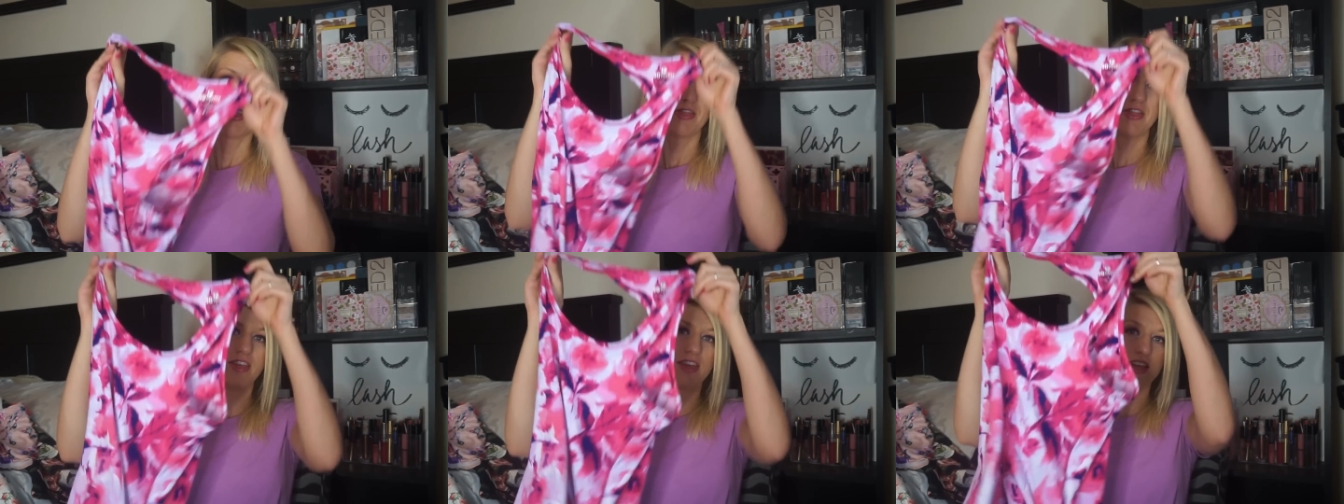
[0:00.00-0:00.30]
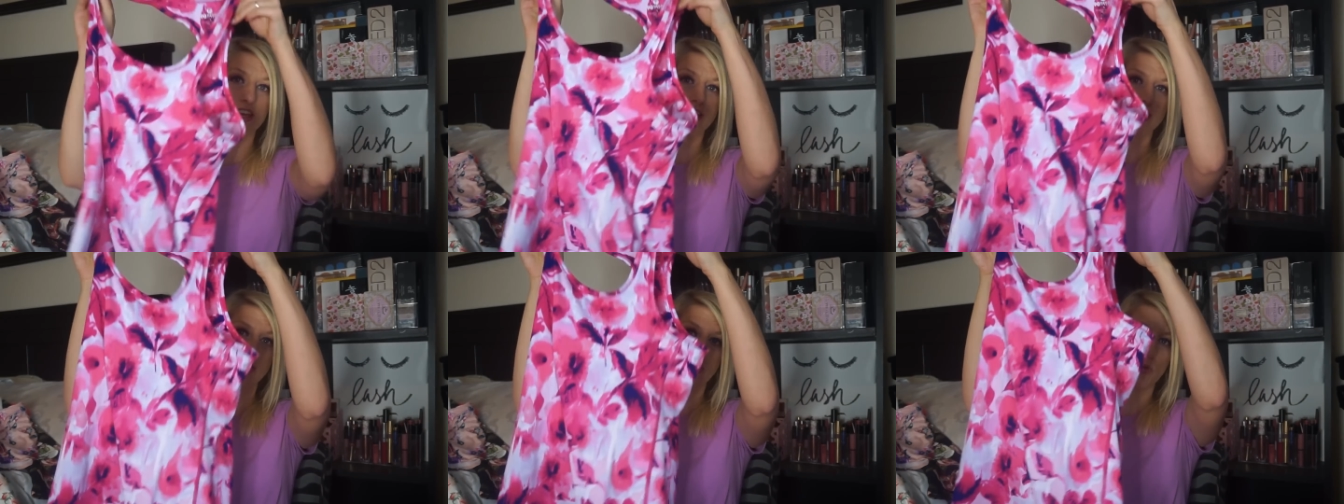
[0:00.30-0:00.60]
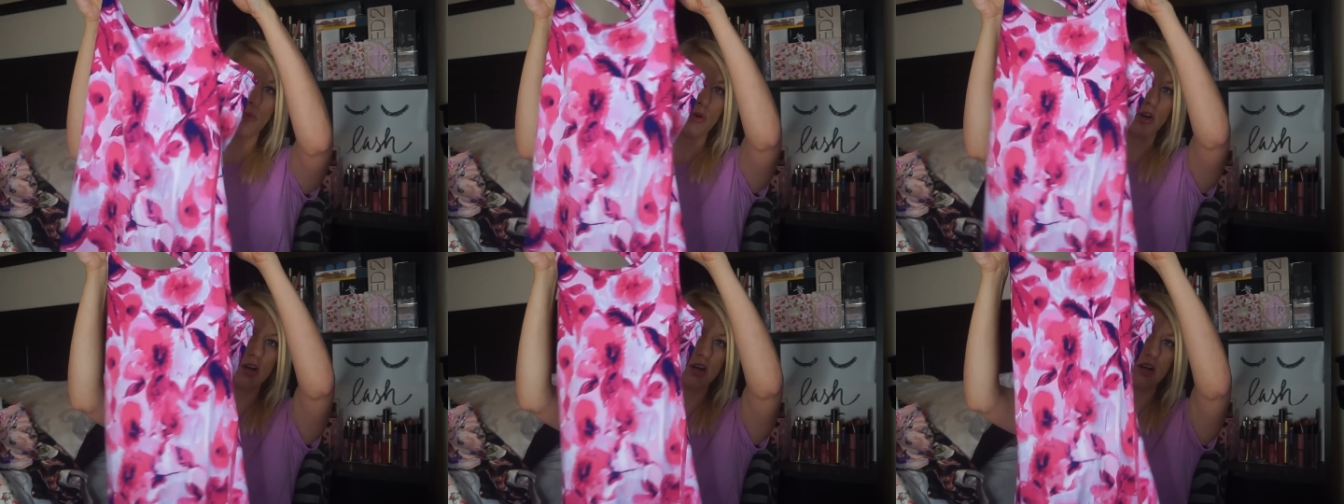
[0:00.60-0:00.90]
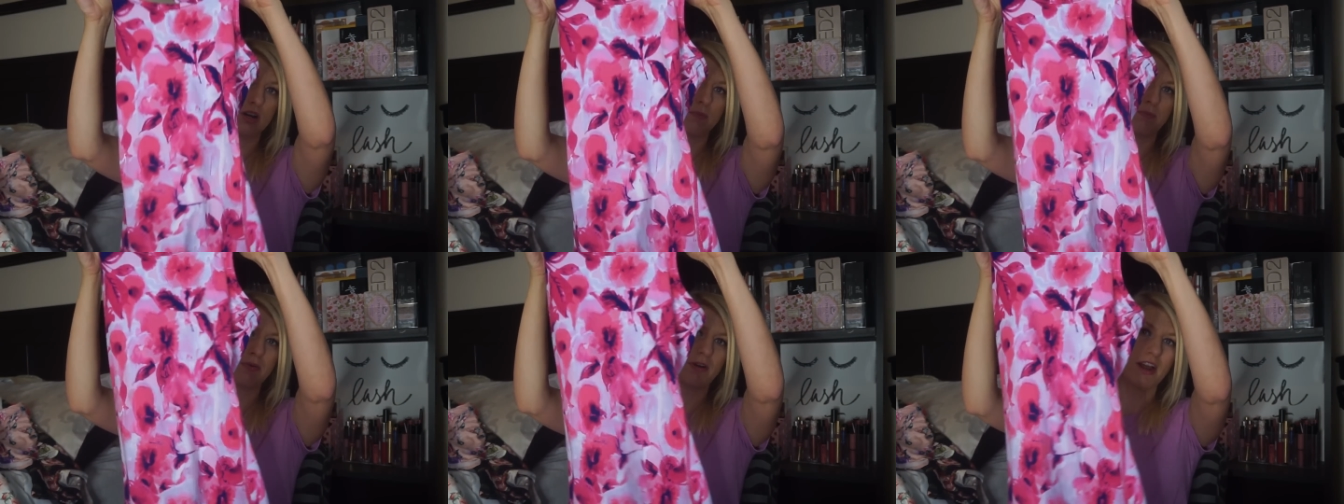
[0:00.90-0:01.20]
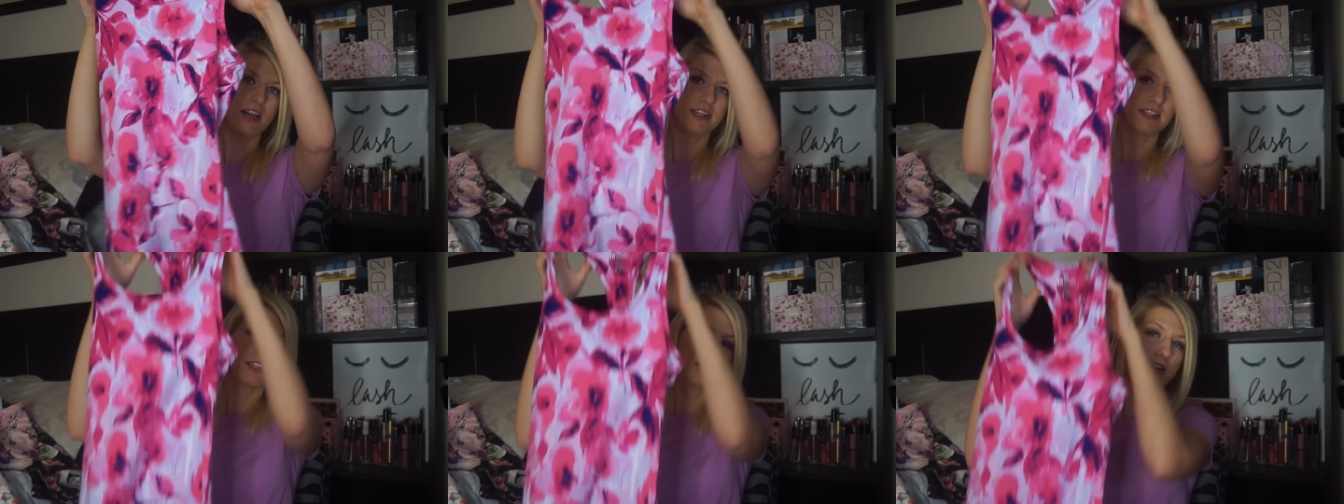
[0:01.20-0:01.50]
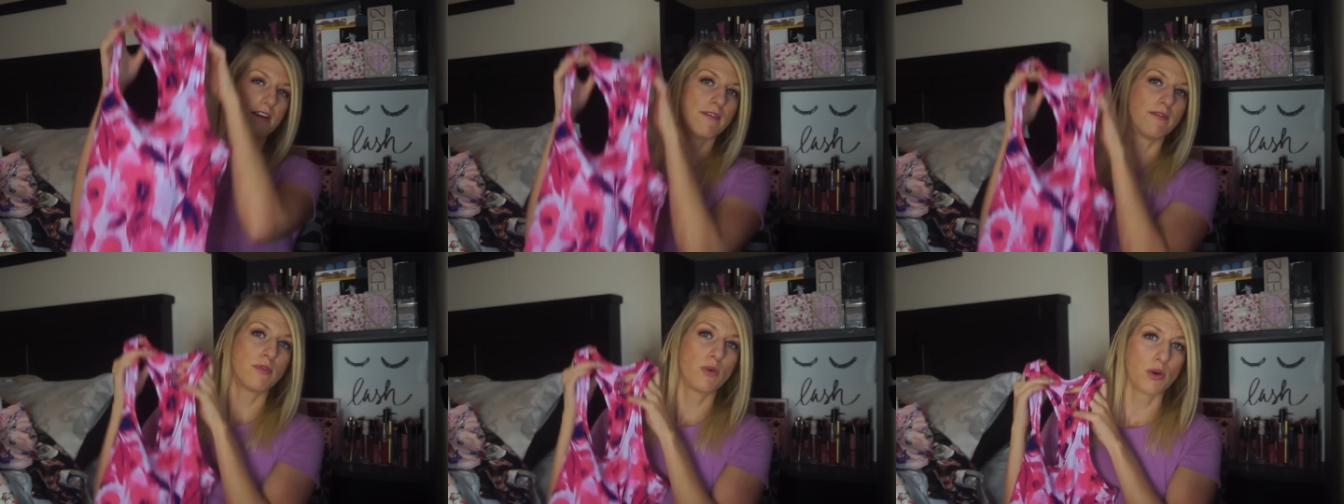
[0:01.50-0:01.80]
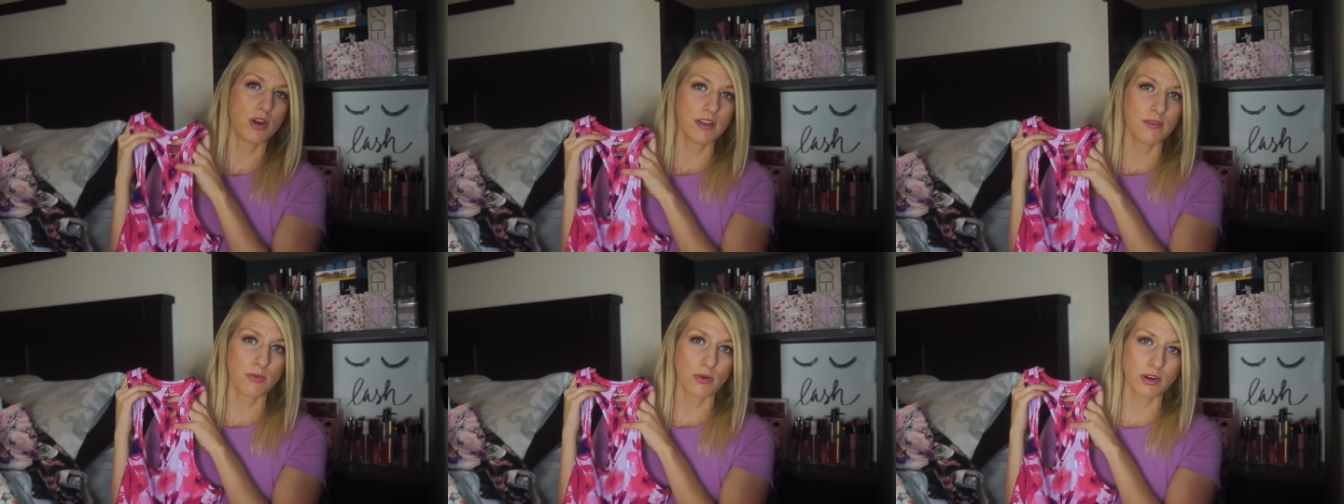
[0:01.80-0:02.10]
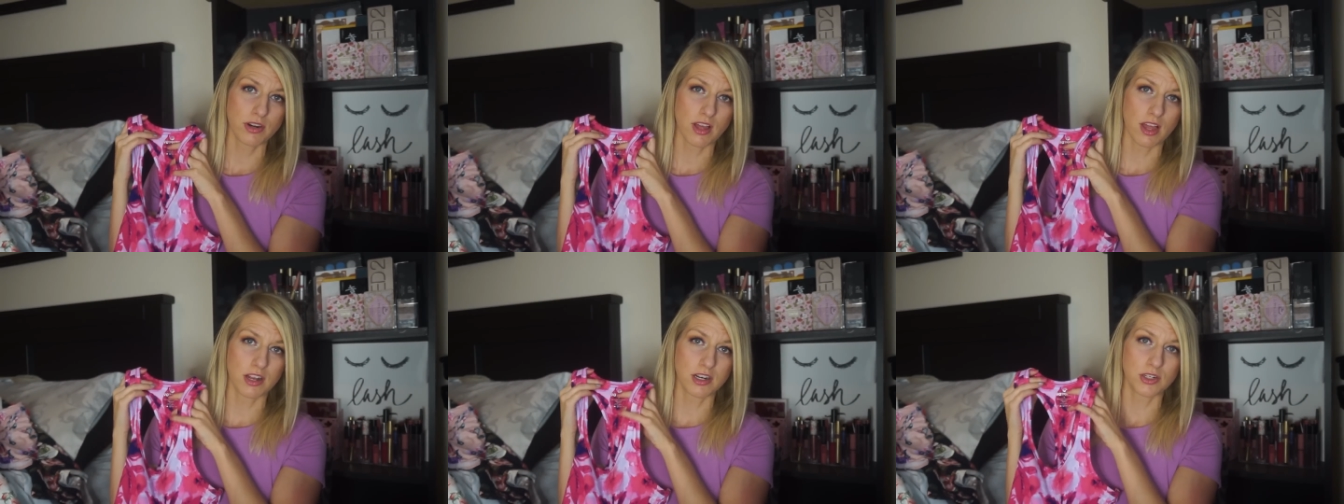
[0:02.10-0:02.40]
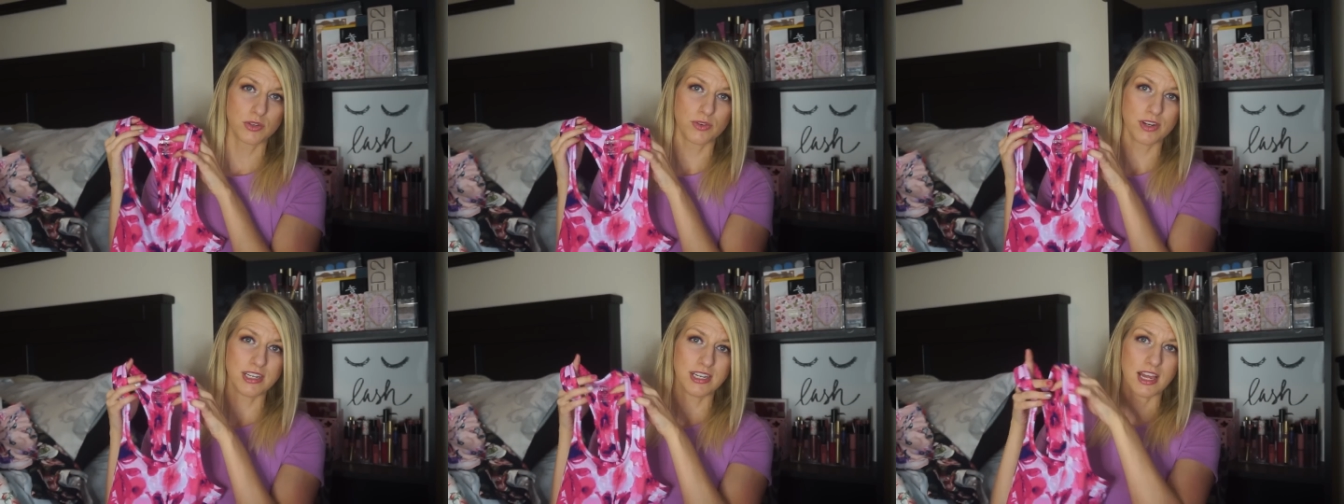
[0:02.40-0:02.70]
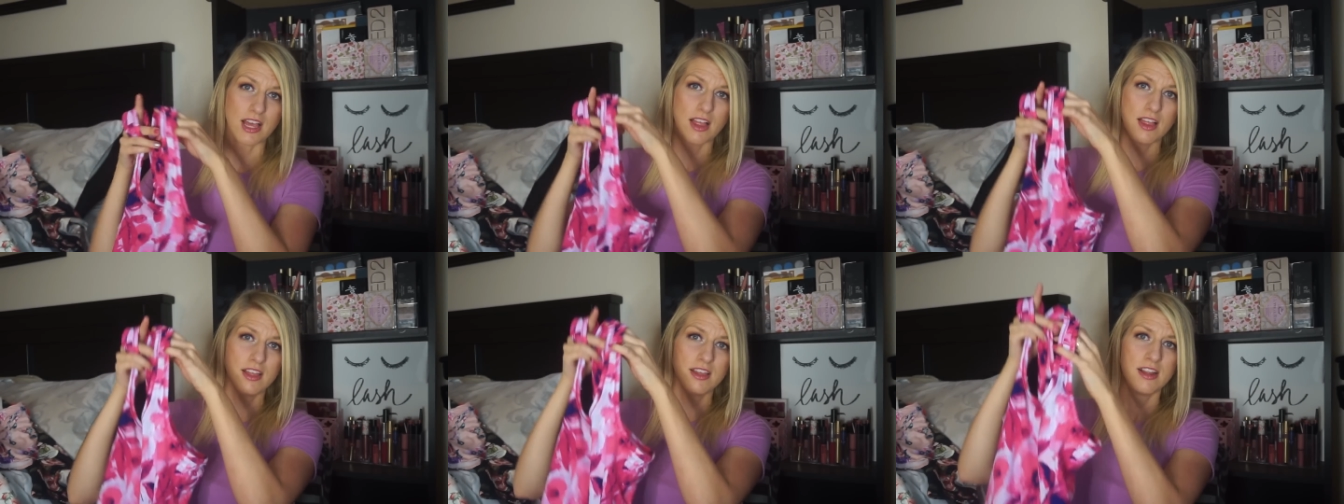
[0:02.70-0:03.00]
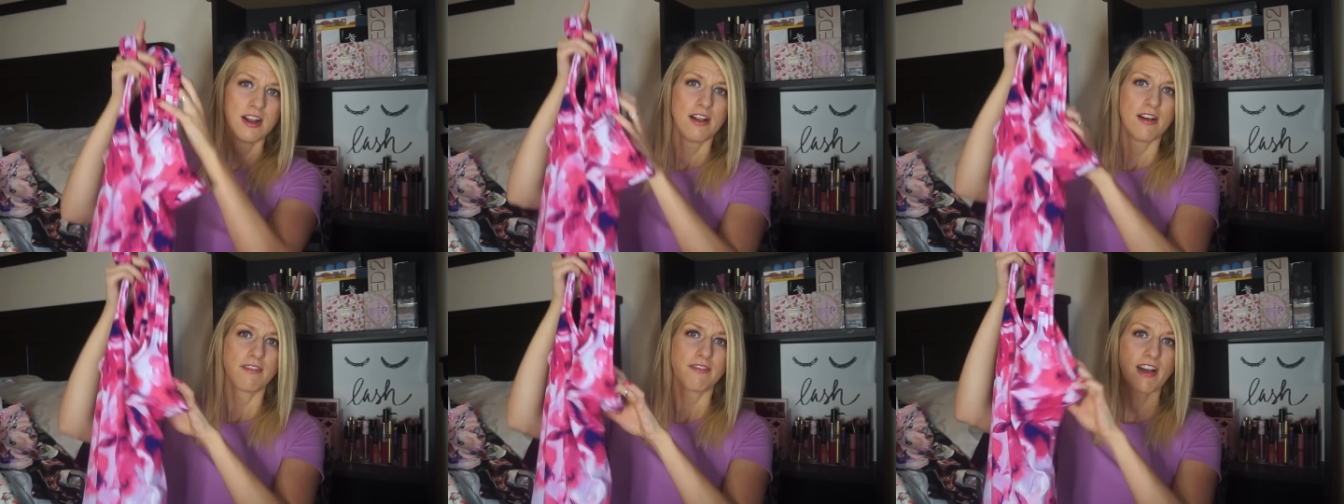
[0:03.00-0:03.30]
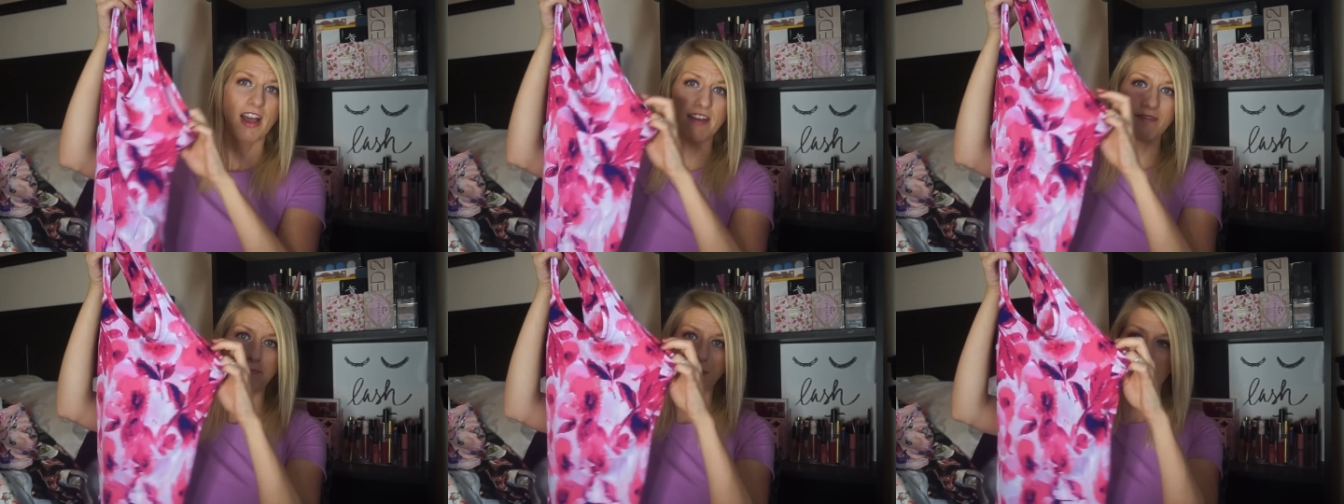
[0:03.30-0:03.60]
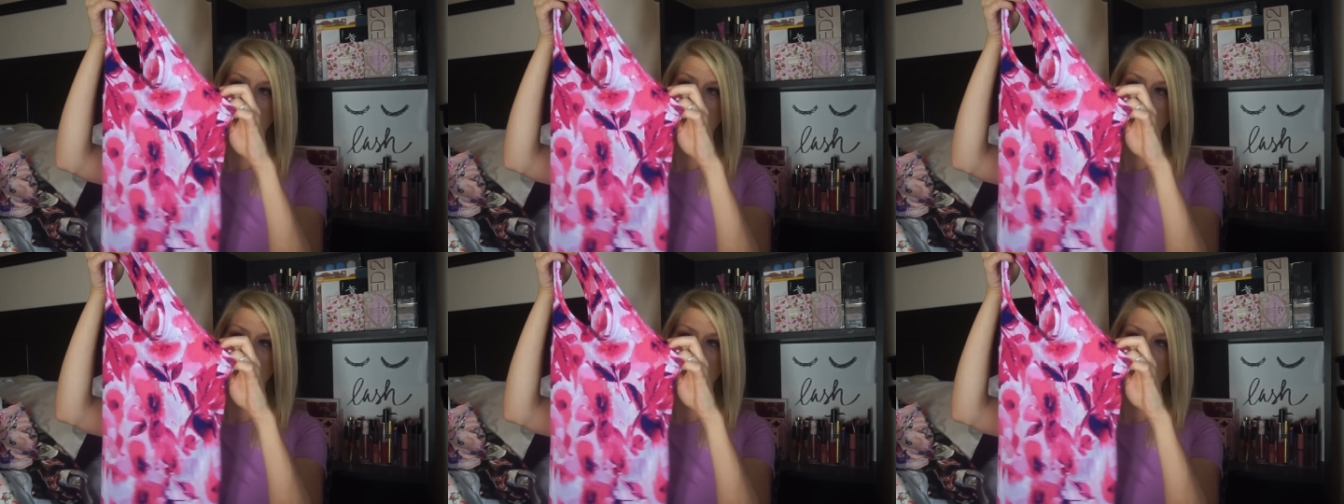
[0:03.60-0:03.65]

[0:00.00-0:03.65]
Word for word: These were priced at $44 retail, five